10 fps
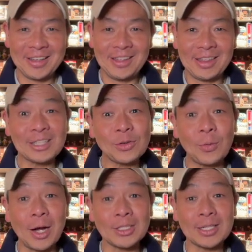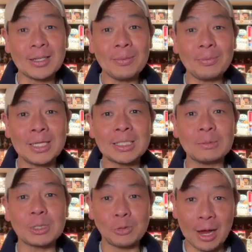Thanks for watching. Please
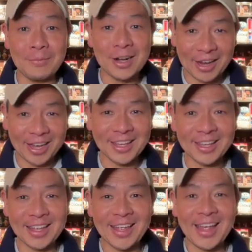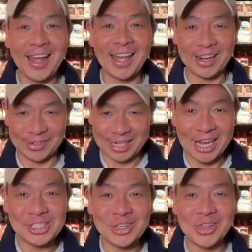subscribe and like, and I will
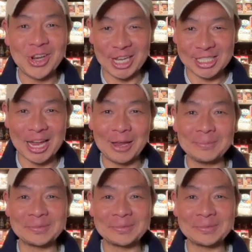catch you the next time.